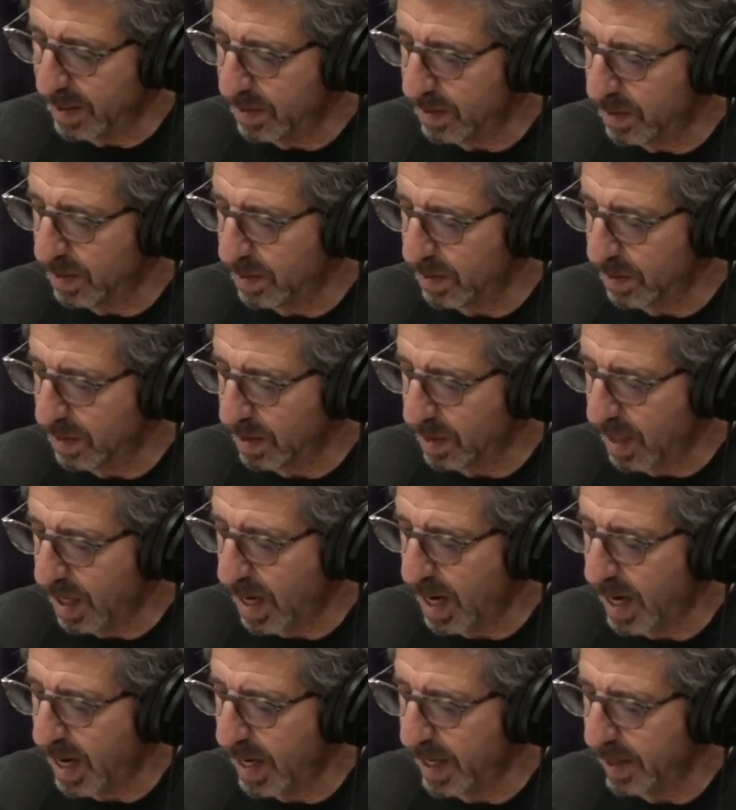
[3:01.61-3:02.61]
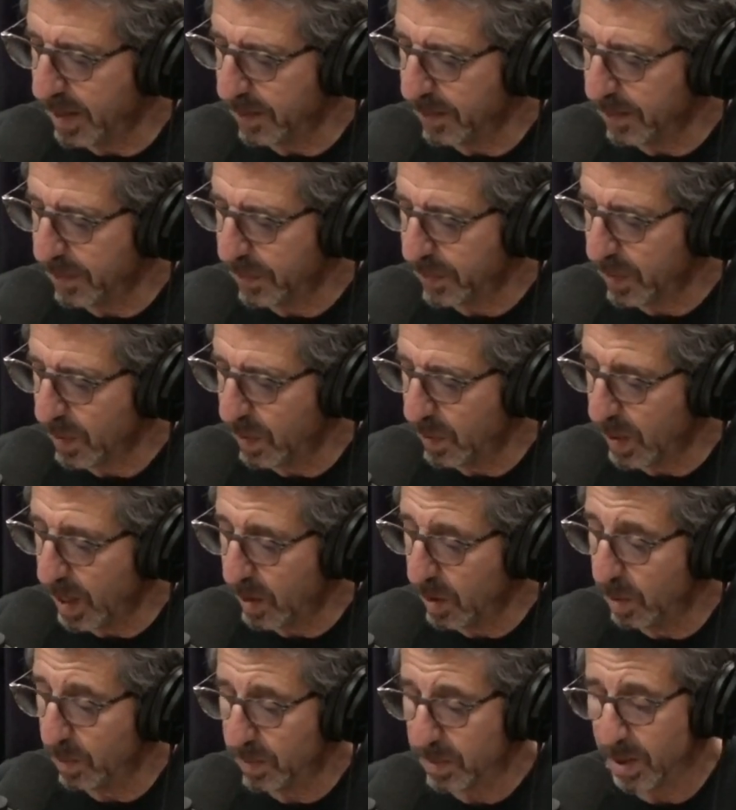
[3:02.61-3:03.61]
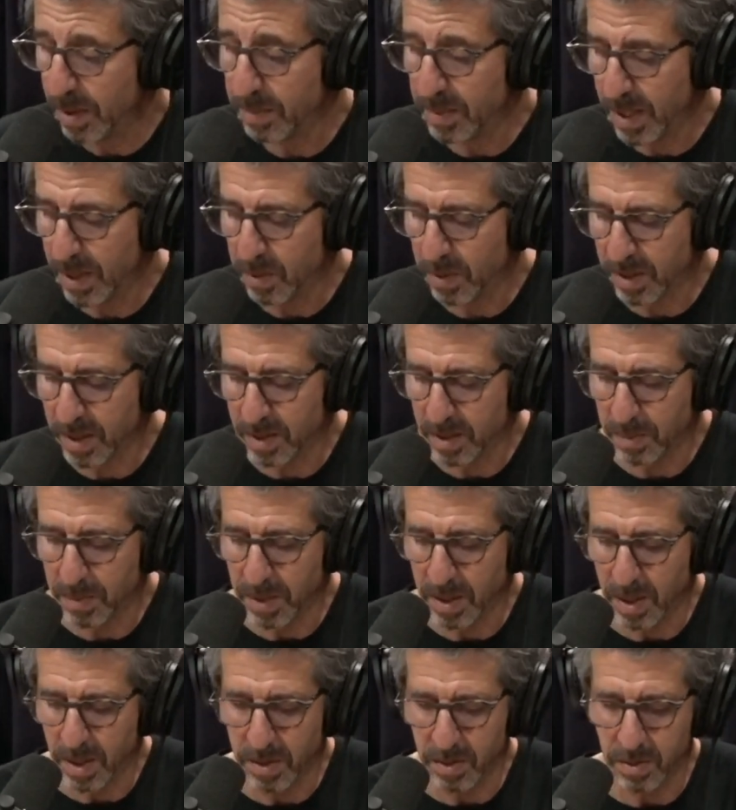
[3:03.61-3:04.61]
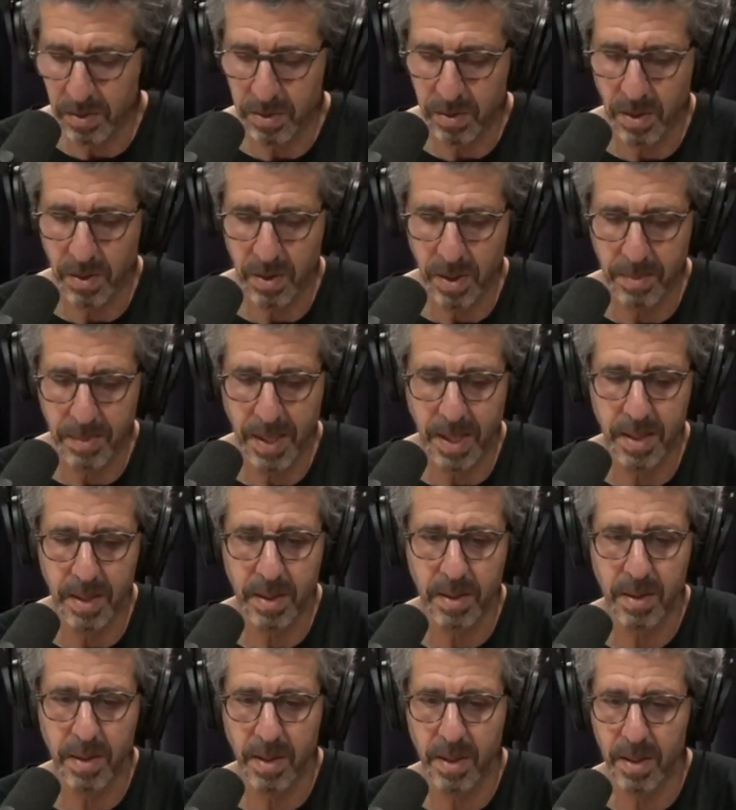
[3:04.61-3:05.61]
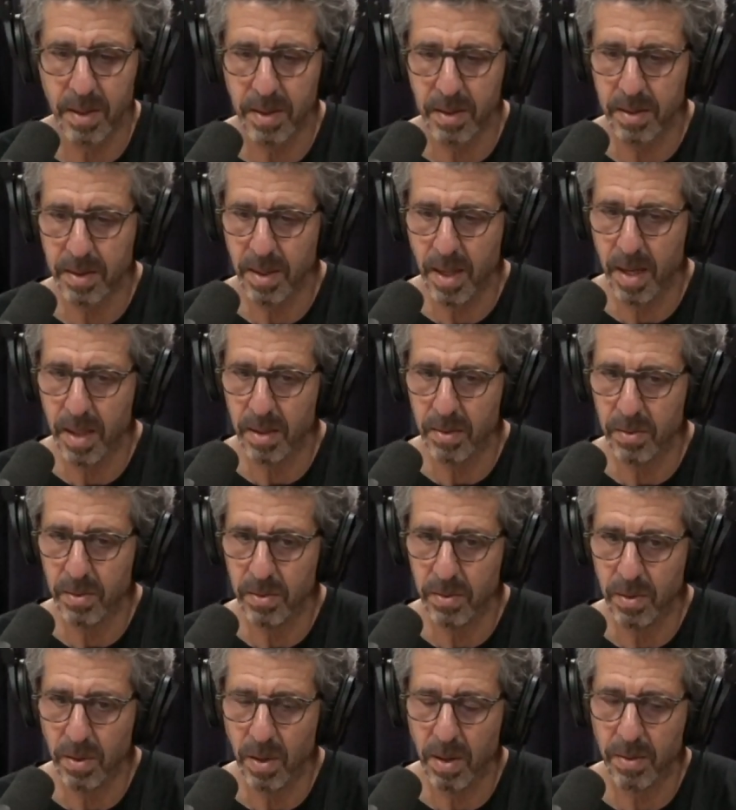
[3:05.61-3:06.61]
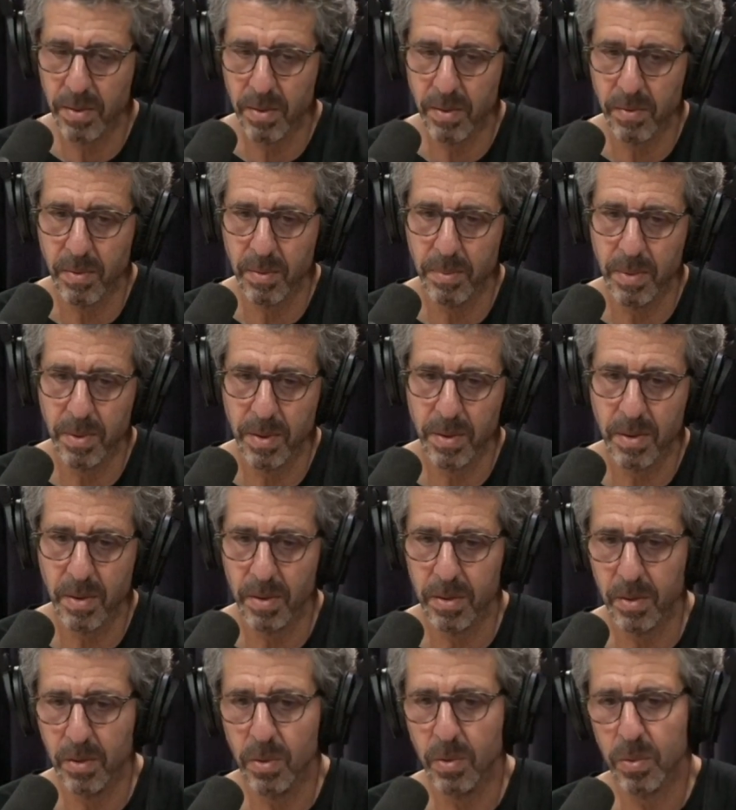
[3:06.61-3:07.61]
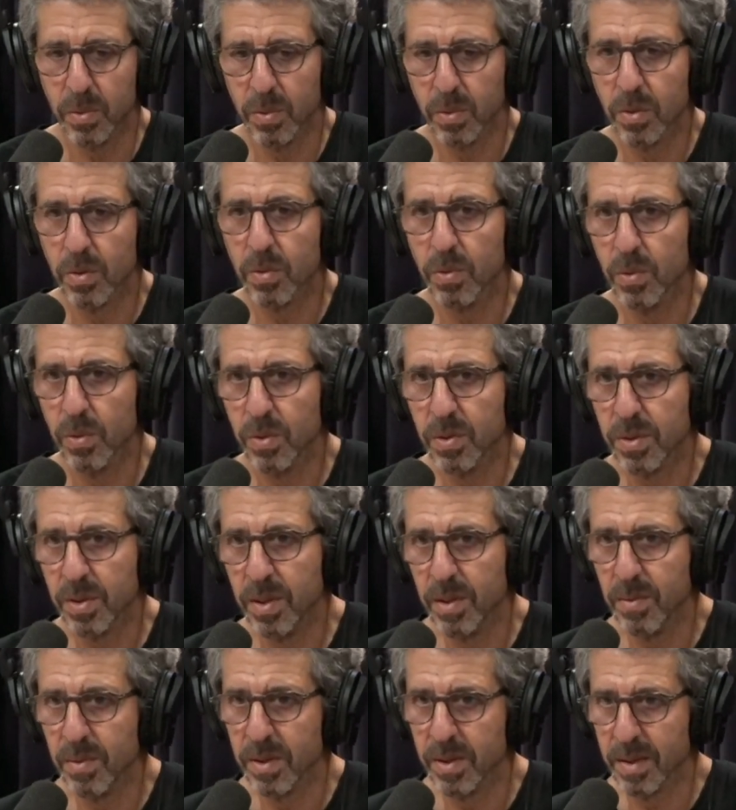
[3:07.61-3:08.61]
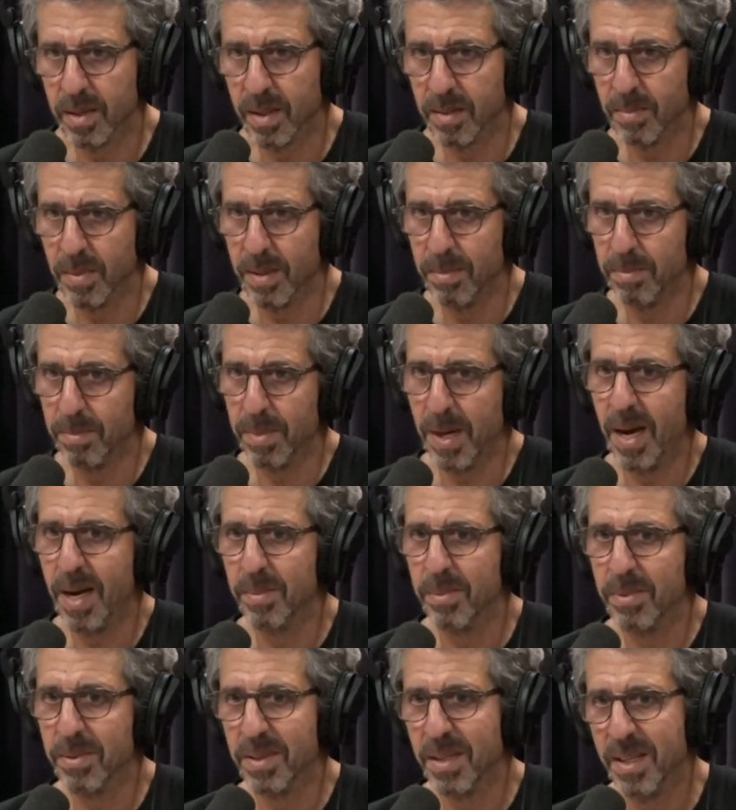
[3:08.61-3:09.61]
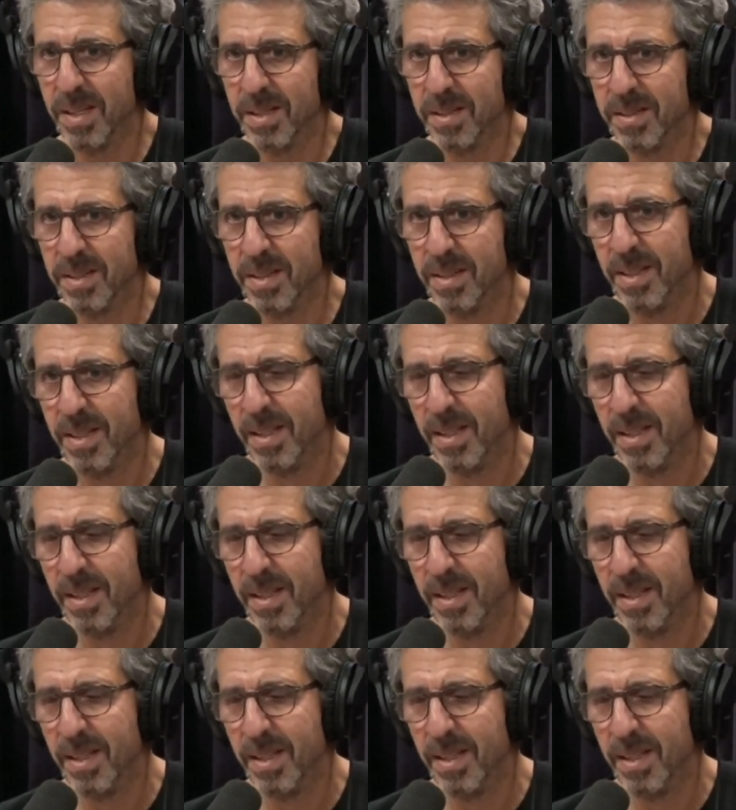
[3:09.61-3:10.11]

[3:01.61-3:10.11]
there's a guy who I hope someday will get to be on your show named Alec Karakatsanis, who's the author of a book called Usual Cruelty, which is like my Bible now.